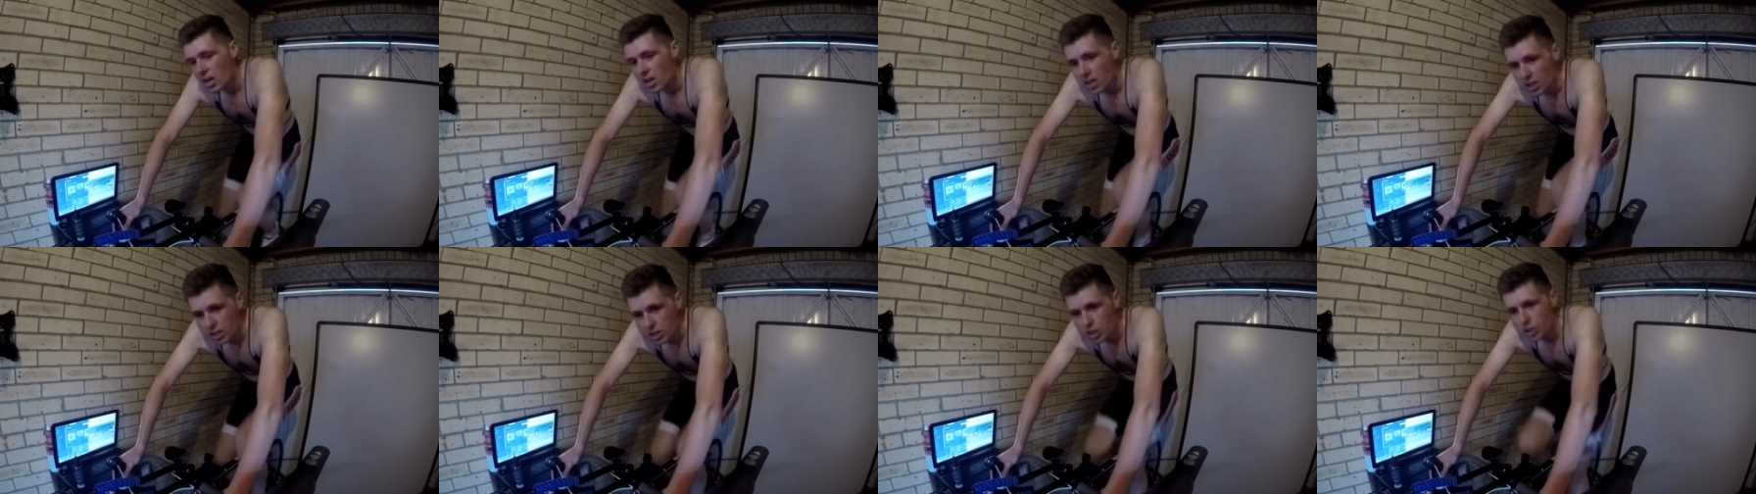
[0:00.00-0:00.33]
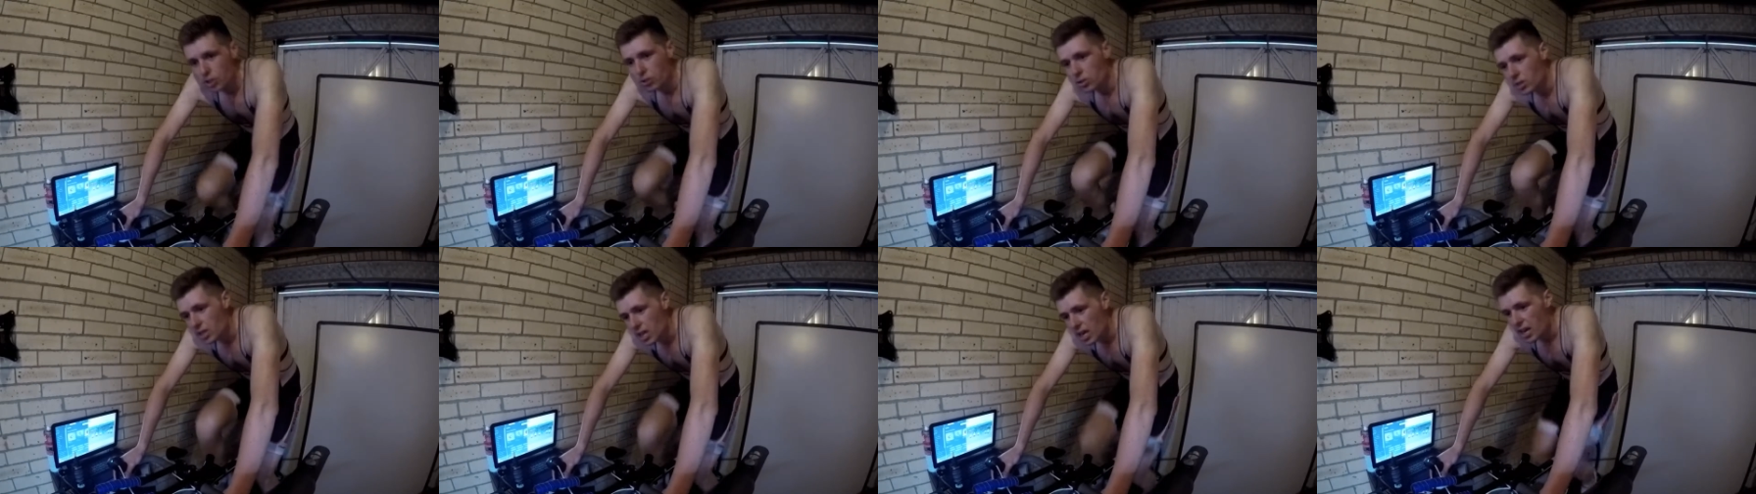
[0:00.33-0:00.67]
and
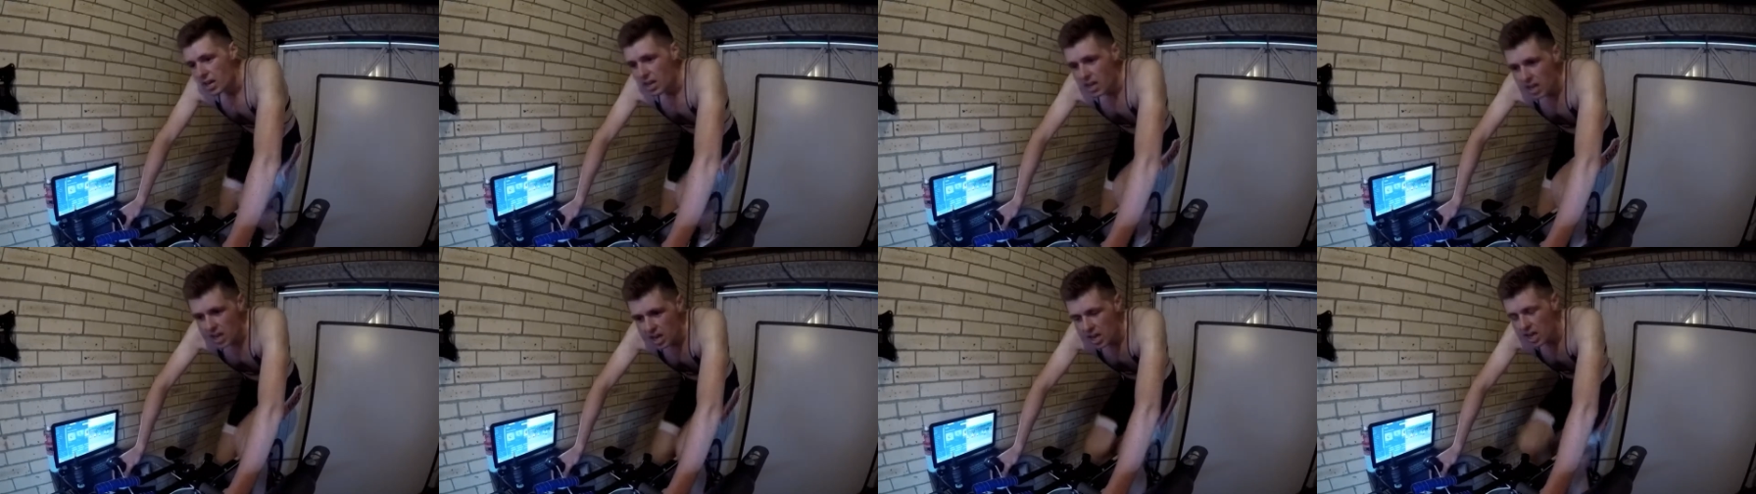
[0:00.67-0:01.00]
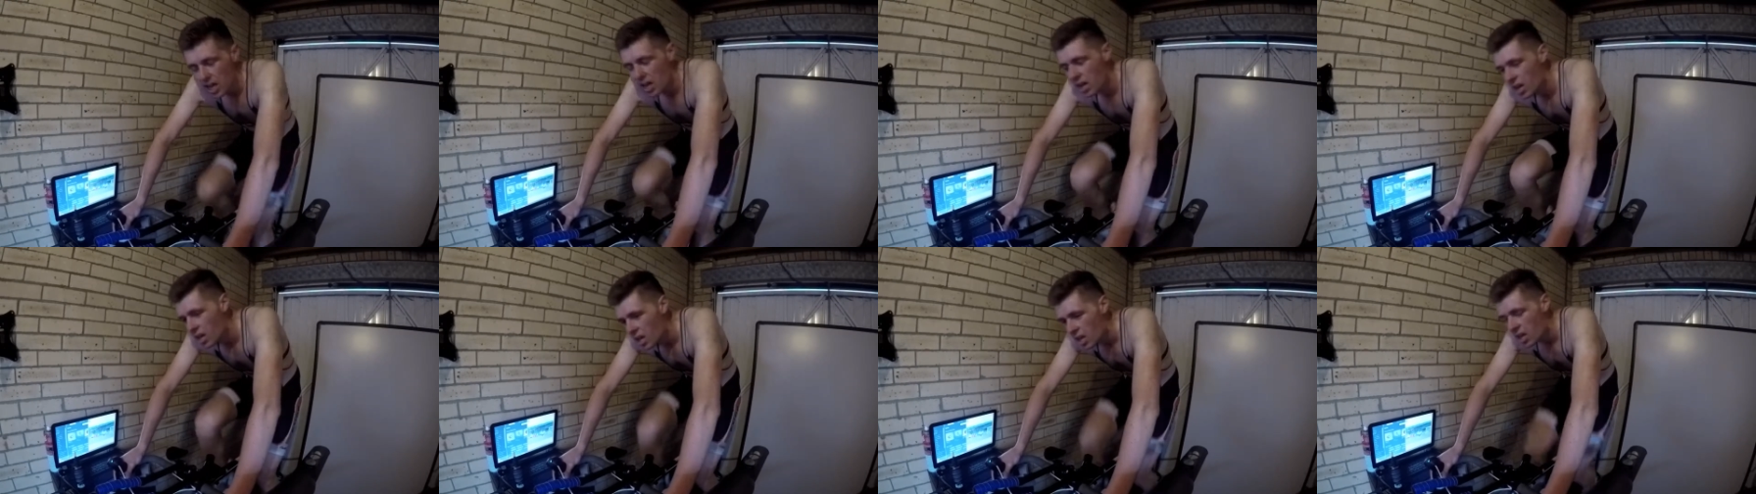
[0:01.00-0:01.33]
Sunday
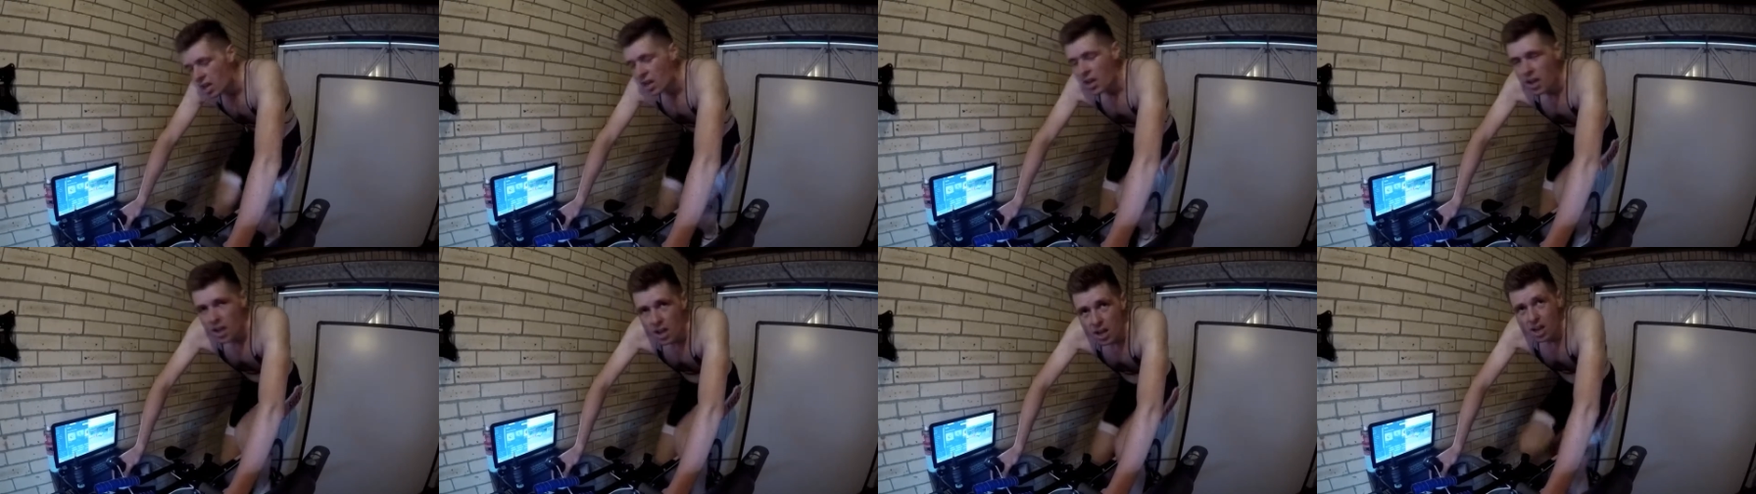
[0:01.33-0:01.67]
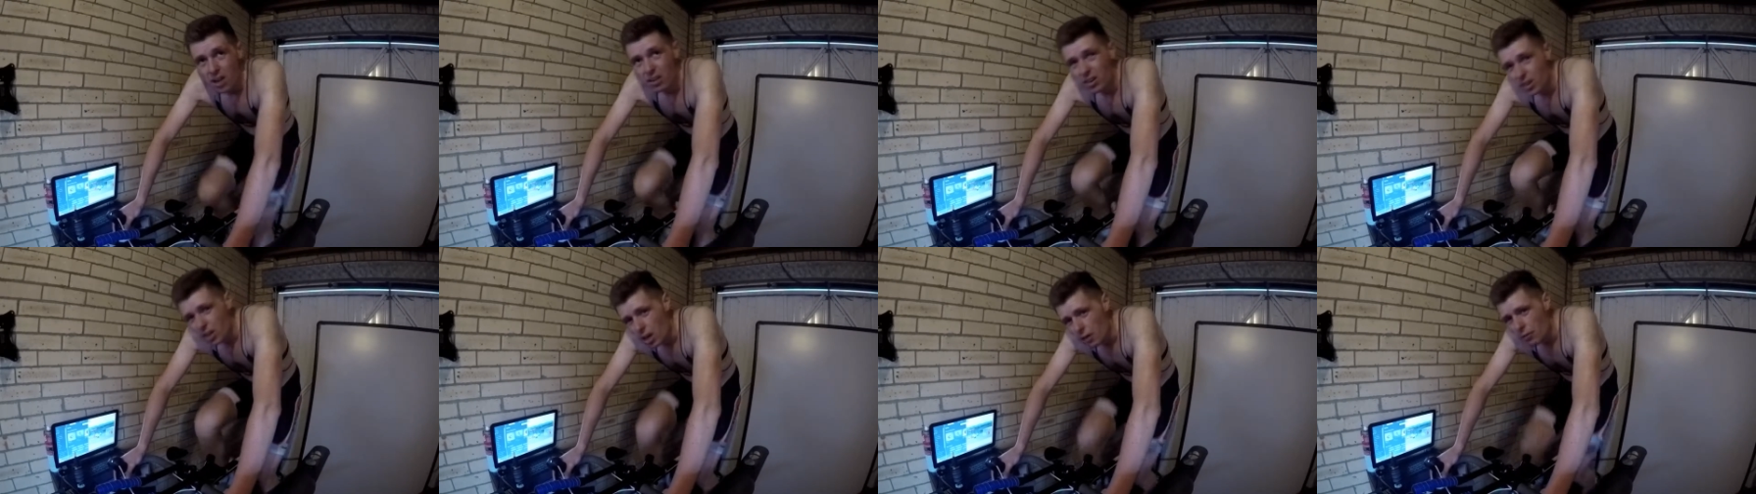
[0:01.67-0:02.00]

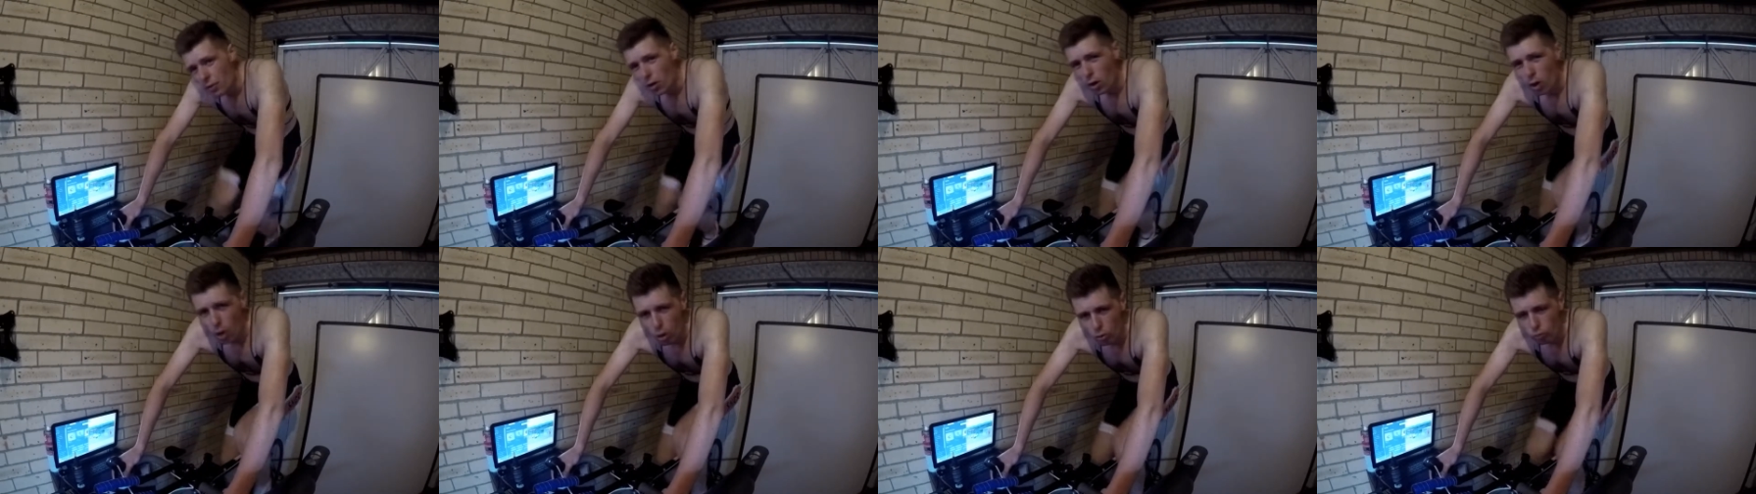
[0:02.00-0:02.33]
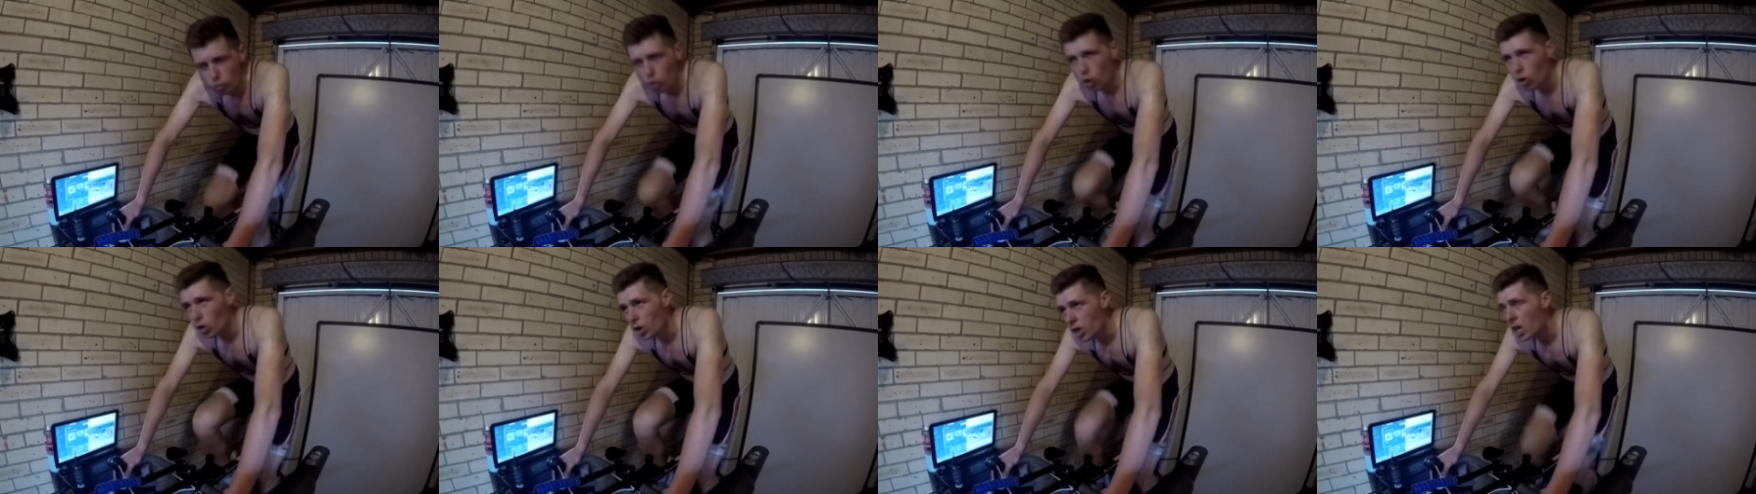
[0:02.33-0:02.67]
I'm going to go for a long
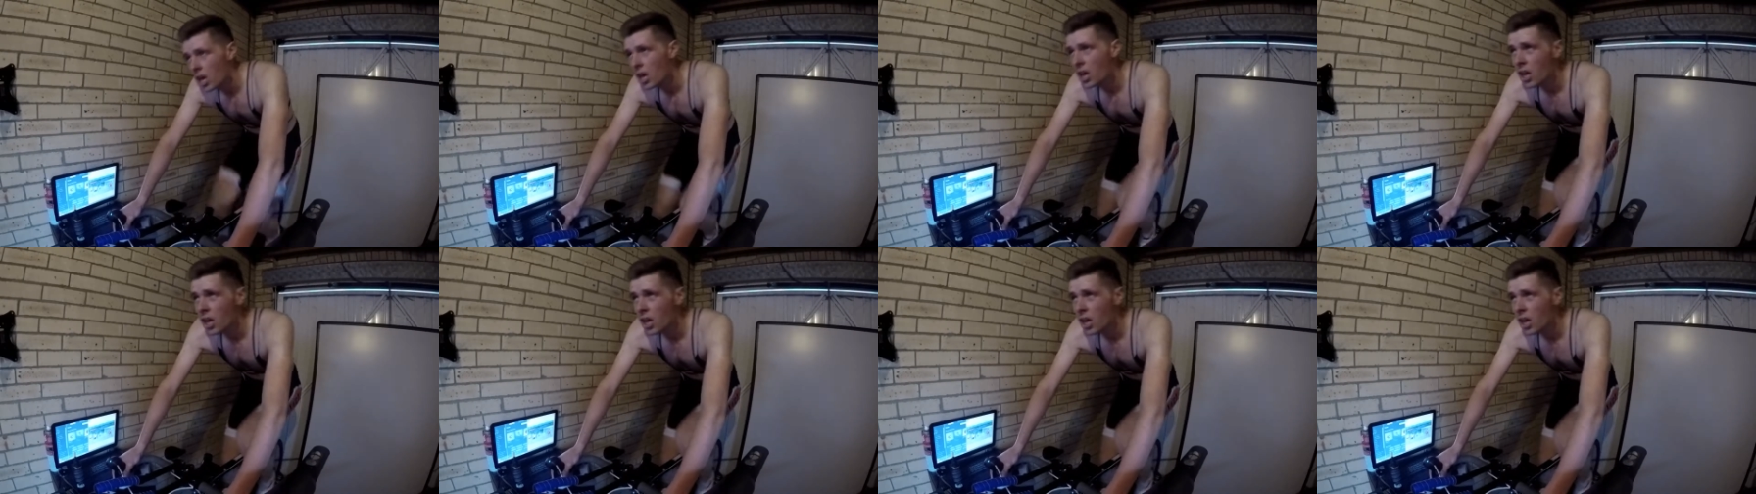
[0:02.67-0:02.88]
run.